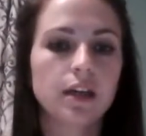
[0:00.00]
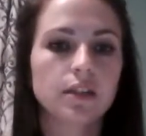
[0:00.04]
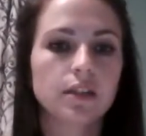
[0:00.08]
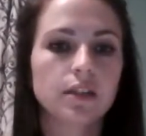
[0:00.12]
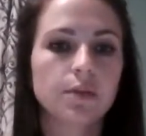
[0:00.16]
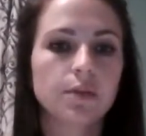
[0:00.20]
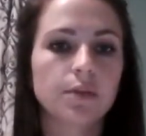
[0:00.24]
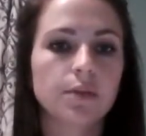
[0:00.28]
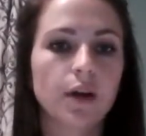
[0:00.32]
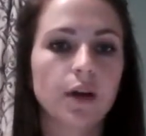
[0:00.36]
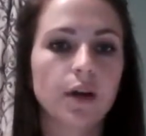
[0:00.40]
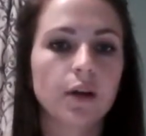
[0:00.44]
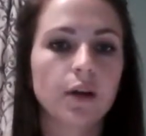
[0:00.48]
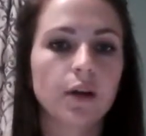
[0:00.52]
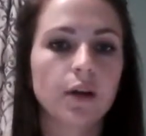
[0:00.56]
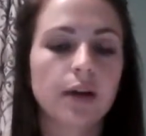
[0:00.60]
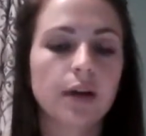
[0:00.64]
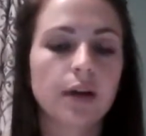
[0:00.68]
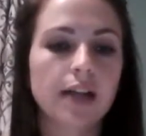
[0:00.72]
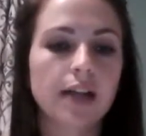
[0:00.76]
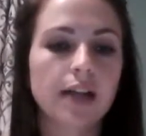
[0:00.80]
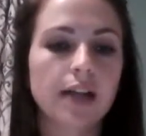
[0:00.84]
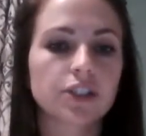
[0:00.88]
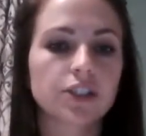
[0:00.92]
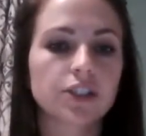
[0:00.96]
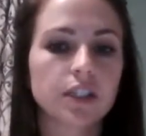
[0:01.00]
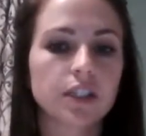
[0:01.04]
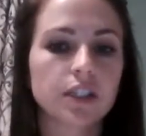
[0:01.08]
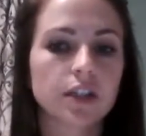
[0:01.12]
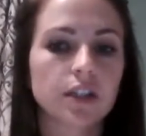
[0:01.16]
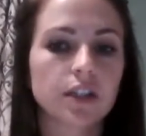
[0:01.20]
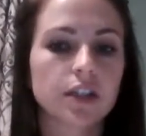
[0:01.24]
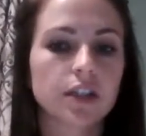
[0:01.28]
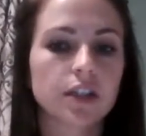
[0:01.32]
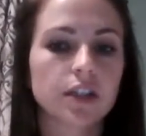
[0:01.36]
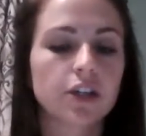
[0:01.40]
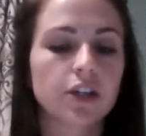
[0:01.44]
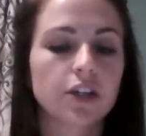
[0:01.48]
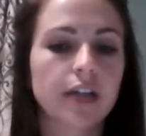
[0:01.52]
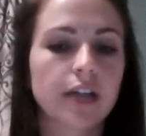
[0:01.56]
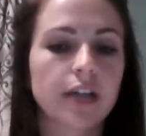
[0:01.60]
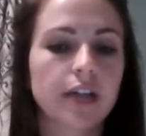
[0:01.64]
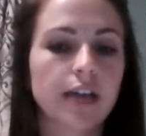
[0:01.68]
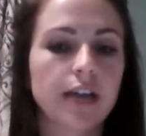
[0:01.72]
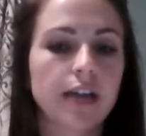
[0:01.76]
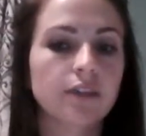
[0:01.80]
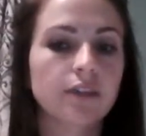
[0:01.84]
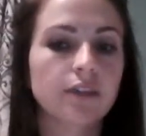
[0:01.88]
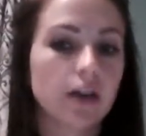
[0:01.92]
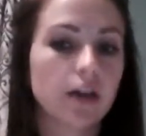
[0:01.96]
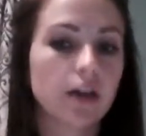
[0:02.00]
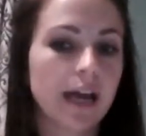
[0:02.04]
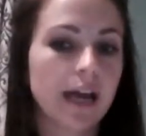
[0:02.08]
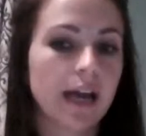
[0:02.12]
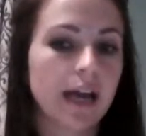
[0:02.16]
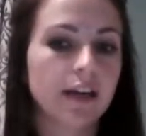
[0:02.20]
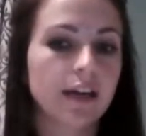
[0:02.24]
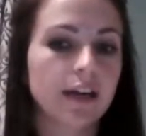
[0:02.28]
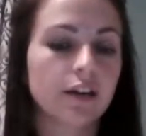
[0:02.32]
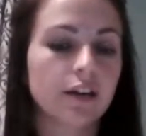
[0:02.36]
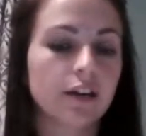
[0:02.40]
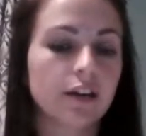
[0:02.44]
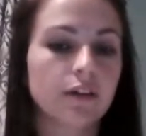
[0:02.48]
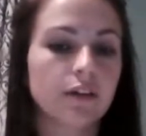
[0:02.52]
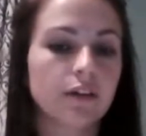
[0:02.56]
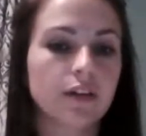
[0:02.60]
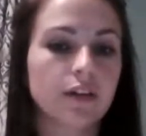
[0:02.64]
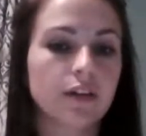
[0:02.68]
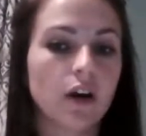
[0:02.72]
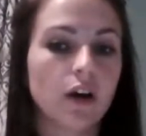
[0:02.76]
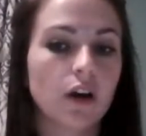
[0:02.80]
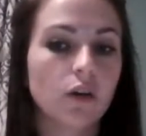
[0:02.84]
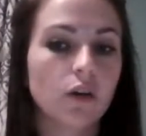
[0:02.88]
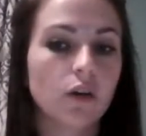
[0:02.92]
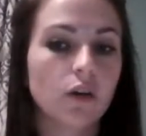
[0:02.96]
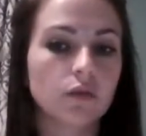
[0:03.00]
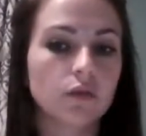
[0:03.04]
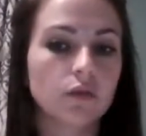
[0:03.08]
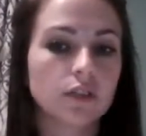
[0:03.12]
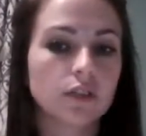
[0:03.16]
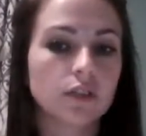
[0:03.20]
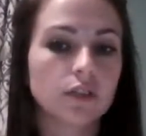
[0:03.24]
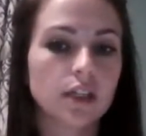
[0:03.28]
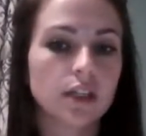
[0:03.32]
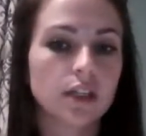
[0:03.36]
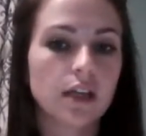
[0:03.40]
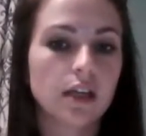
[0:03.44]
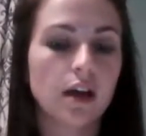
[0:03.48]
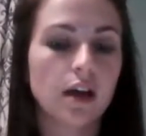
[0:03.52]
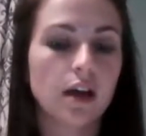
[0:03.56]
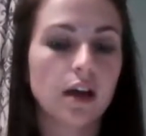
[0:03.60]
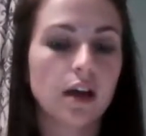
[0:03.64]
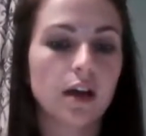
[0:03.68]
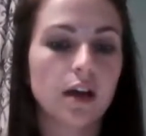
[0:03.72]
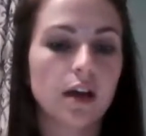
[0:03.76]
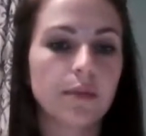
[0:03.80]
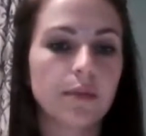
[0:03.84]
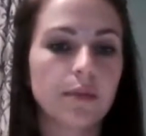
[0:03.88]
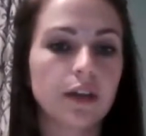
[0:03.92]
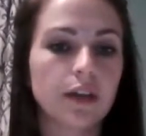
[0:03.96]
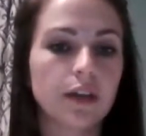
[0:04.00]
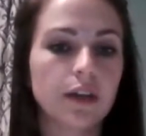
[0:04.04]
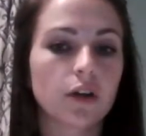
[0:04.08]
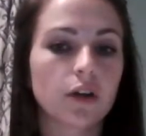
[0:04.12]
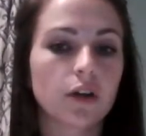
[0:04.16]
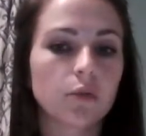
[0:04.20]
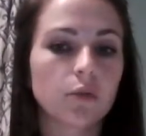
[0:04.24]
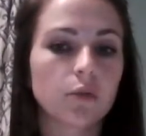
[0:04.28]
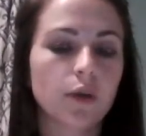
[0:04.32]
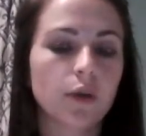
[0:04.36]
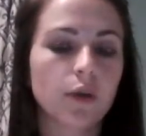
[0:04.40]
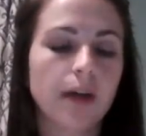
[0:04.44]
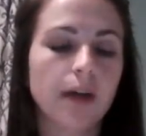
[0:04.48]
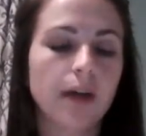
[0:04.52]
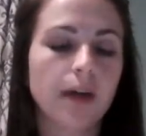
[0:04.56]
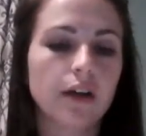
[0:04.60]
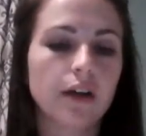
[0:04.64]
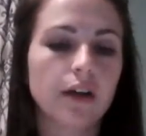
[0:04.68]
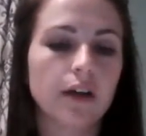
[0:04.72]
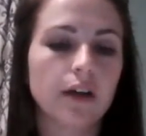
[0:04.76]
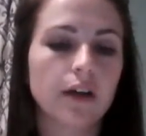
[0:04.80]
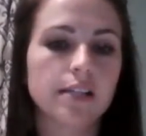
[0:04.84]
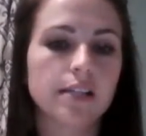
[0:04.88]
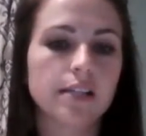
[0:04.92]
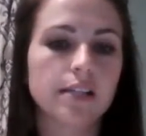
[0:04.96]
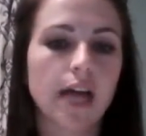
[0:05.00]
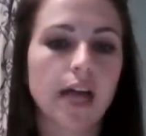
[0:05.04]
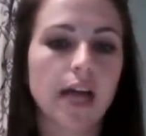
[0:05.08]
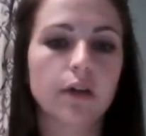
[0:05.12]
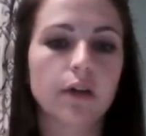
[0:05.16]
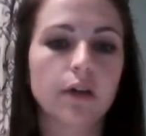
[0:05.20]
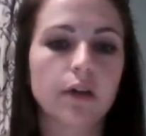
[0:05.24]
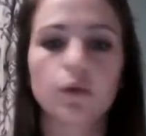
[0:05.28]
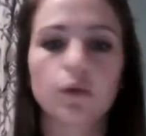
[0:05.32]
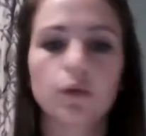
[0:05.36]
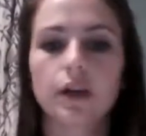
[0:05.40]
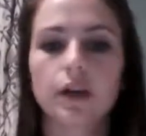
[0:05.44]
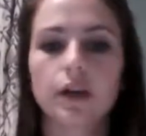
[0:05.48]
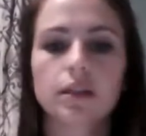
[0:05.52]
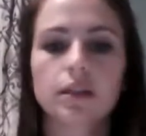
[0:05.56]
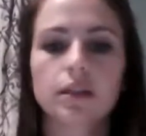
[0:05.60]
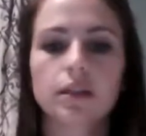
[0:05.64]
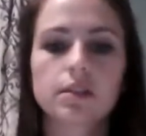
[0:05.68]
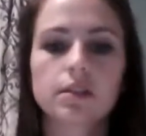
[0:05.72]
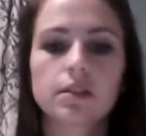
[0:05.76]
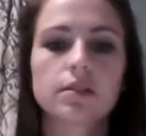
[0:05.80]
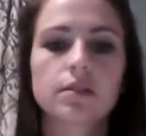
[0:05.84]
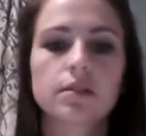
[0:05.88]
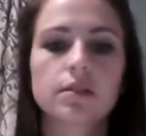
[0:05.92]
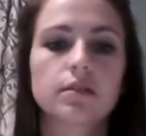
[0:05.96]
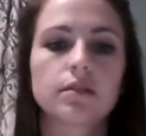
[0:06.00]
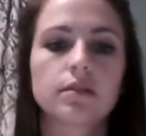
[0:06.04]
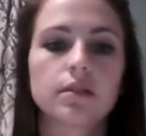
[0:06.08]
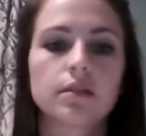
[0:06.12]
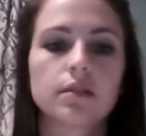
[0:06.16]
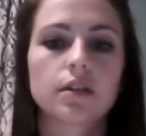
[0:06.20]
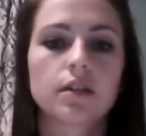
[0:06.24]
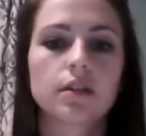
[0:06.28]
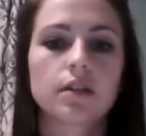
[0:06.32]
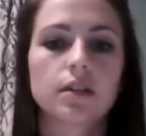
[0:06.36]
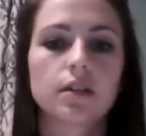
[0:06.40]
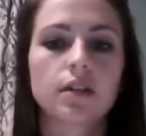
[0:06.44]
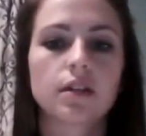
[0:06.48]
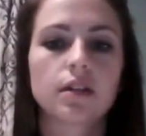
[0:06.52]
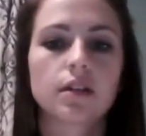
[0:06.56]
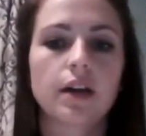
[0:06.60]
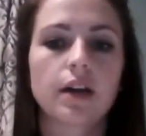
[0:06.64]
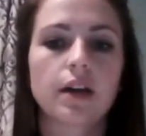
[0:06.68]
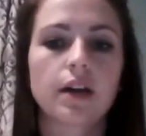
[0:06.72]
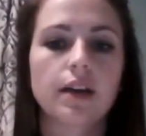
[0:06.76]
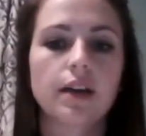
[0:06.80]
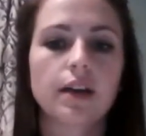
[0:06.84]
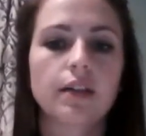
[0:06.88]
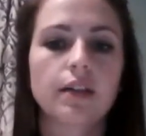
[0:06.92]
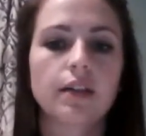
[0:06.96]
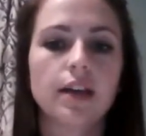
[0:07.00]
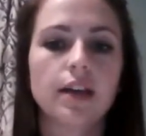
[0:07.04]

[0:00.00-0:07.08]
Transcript: Tomorrow we're actually going to create a volcano of our own and learn more about it and see how it works. Okay, thank